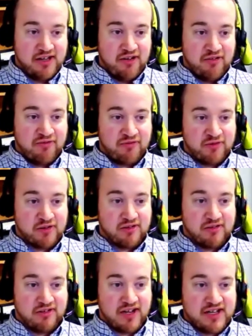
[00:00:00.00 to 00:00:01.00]

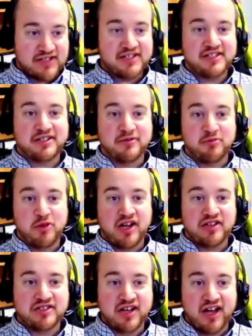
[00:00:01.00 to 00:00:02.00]
for a system
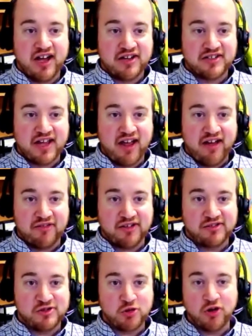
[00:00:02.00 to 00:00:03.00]
my size,
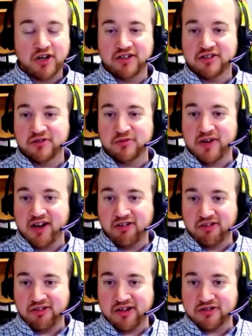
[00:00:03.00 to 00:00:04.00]
having 22
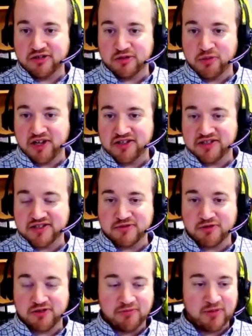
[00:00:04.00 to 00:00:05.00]
battery electric
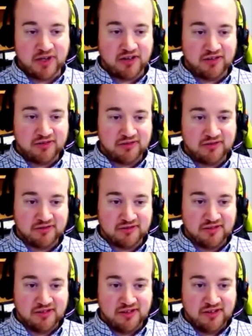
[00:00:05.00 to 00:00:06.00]
buses would have been
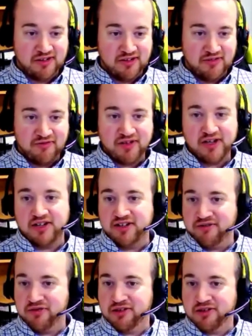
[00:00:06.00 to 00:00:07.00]
very
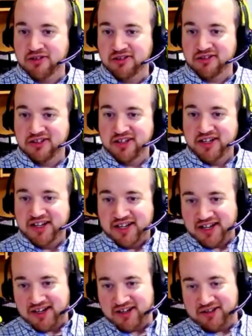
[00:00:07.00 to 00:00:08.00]
difficult.
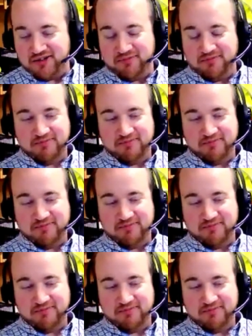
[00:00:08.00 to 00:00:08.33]
Um,